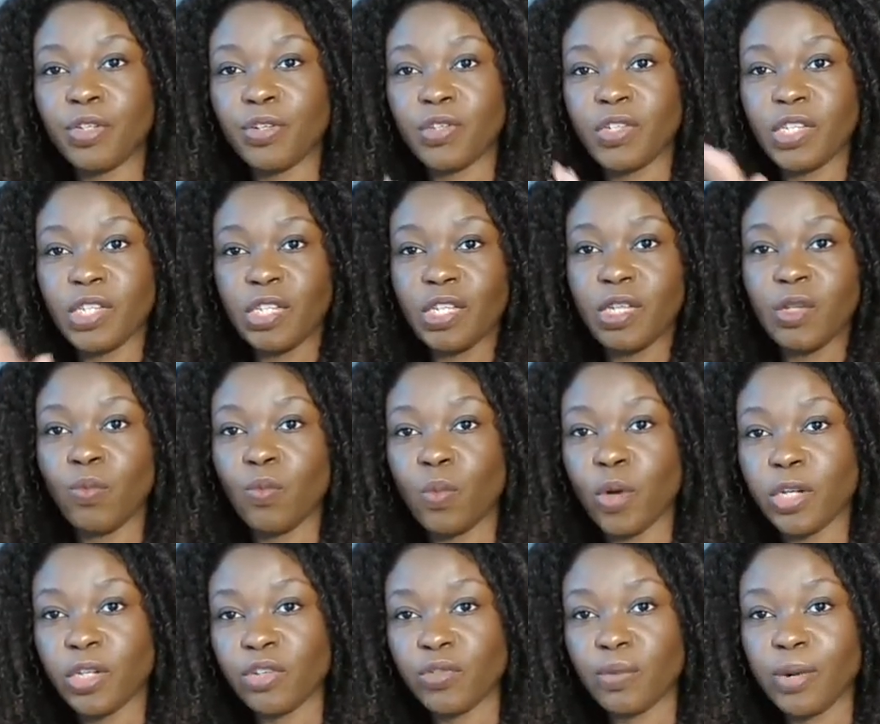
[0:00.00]
to see
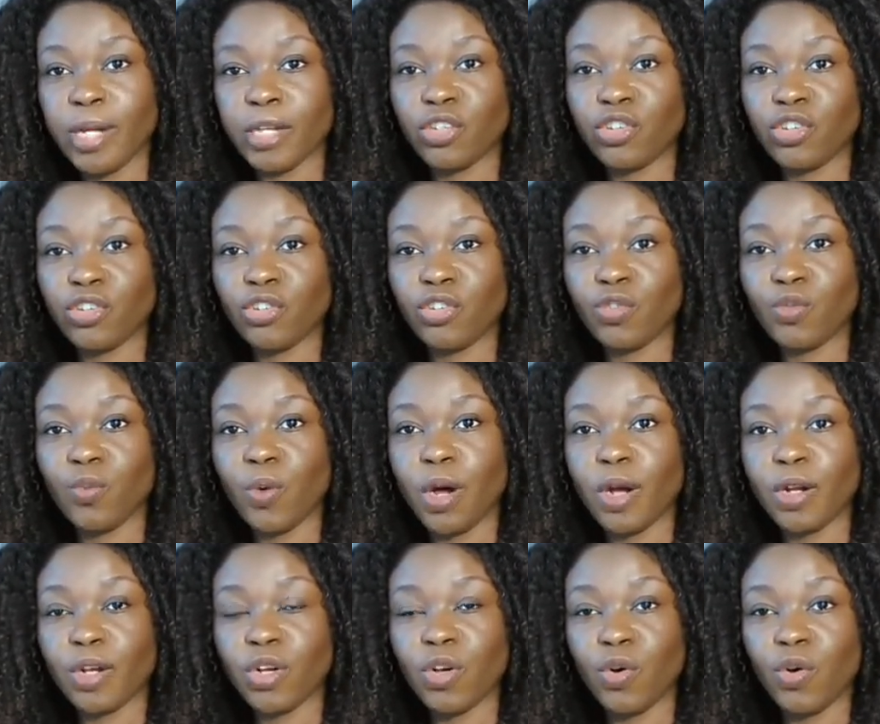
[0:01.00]
what direction you
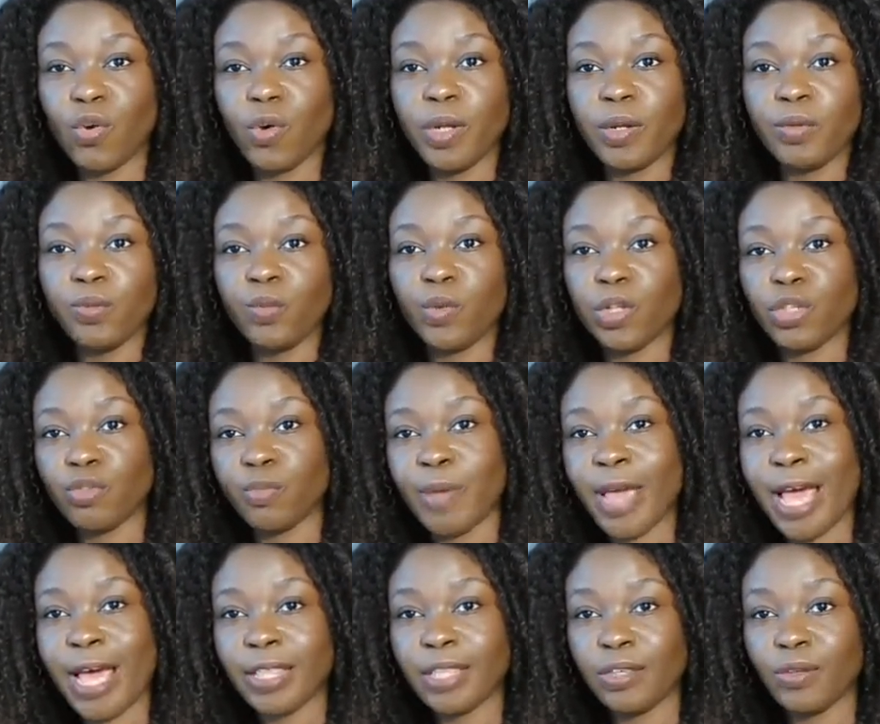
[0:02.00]
want to go and which
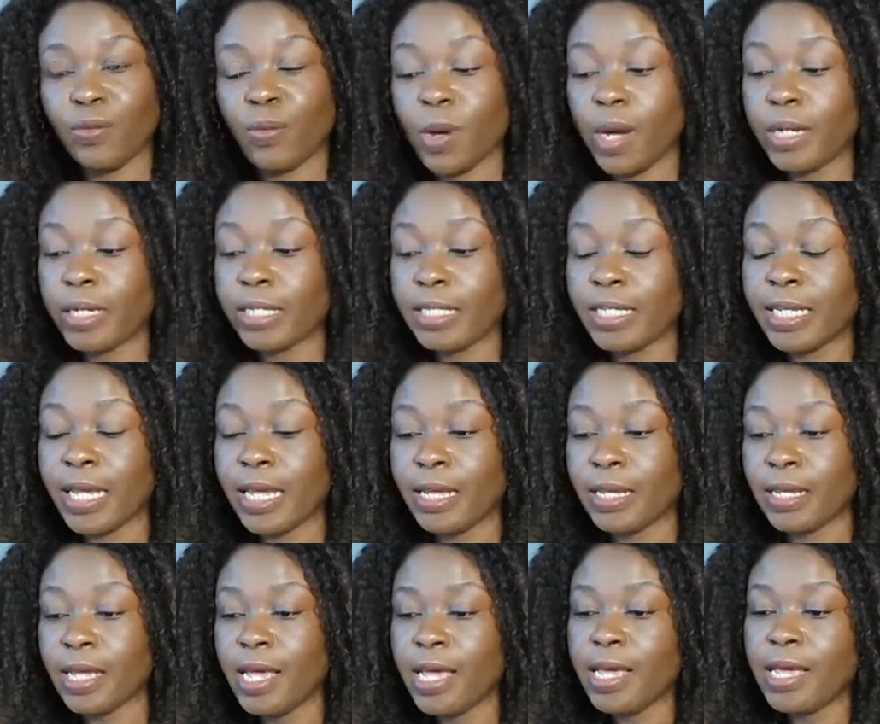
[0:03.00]
path you want to
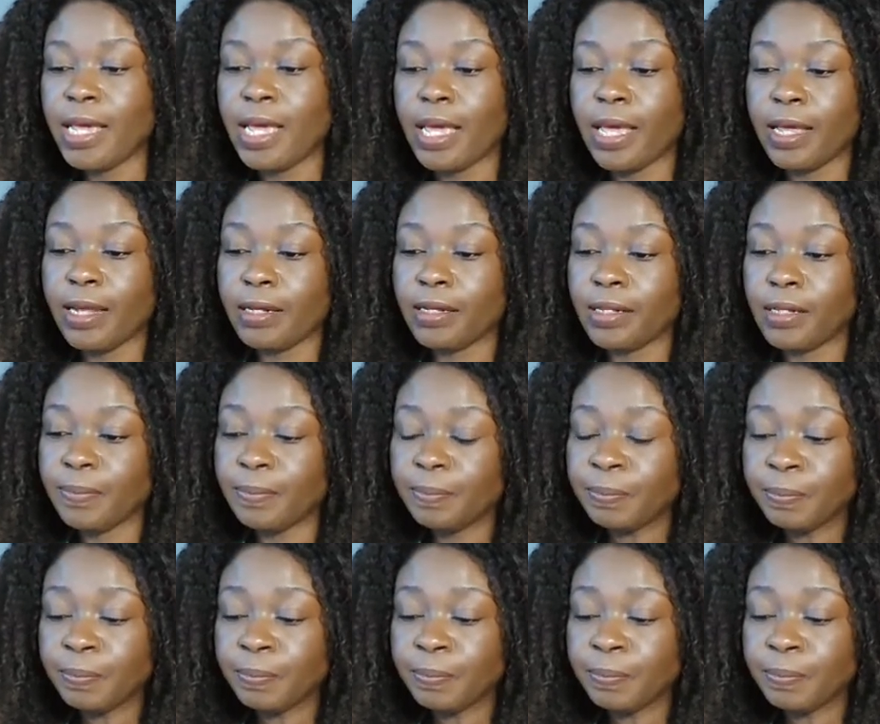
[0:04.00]
take. And